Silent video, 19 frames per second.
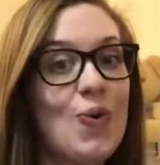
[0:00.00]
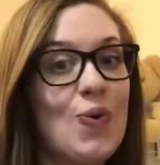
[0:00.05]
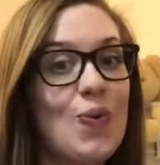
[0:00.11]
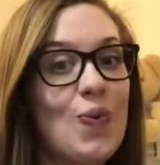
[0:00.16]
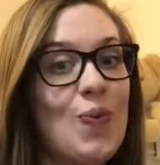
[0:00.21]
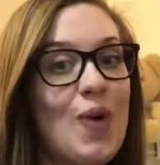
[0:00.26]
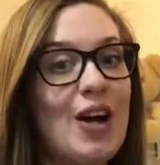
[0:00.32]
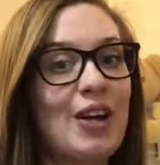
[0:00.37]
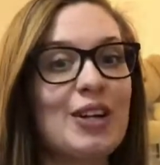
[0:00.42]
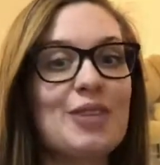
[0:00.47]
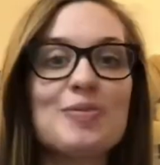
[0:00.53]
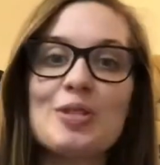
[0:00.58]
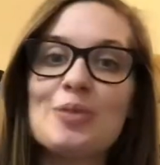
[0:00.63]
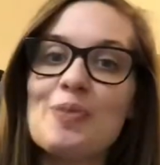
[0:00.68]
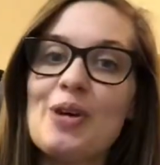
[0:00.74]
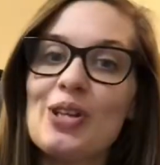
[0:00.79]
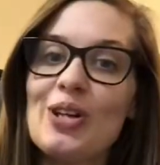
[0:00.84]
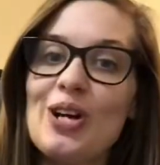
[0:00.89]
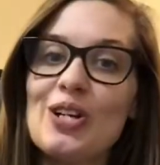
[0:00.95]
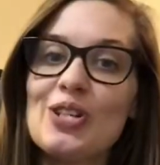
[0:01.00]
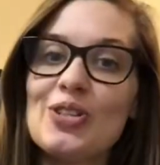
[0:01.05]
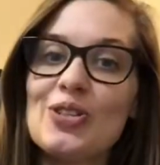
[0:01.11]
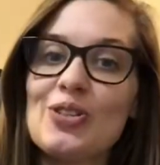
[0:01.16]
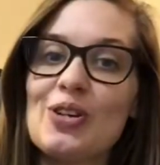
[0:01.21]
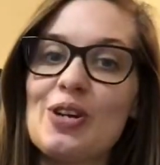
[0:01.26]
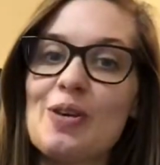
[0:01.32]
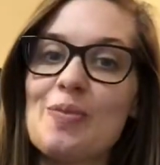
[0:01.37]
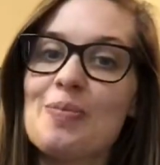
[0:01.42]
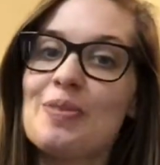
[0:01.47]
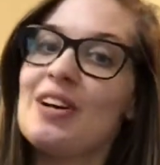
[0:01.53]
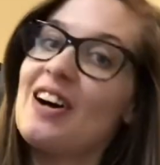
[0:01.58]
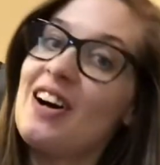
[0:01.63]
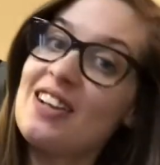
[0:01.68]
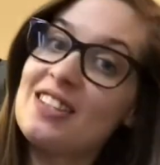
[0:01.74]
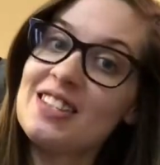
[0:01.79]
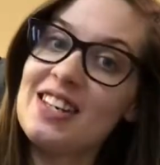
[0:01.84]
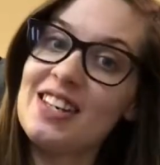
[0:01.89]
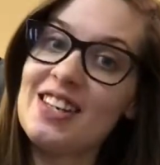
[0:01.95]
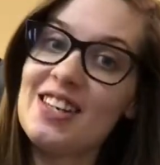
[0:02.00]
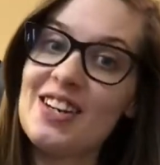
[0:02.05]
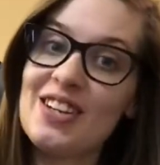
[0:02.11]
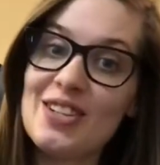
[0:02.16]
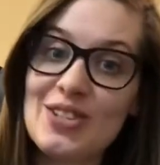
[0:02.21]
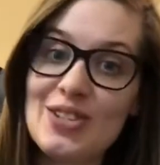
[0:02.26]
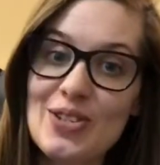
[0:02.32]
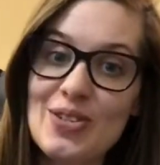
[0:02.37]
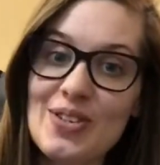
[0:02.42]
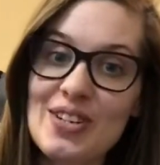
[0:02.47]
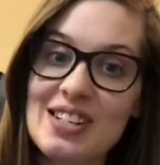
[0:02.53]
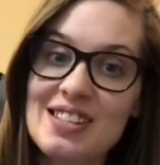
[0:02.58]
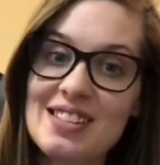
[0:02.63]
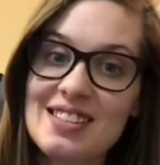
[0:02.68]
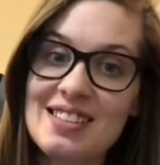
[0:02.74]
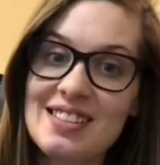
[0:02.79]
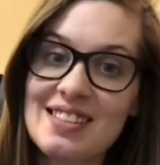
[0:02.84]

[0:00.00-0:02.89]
Welcome to my laundry room. I'll take you on a tour.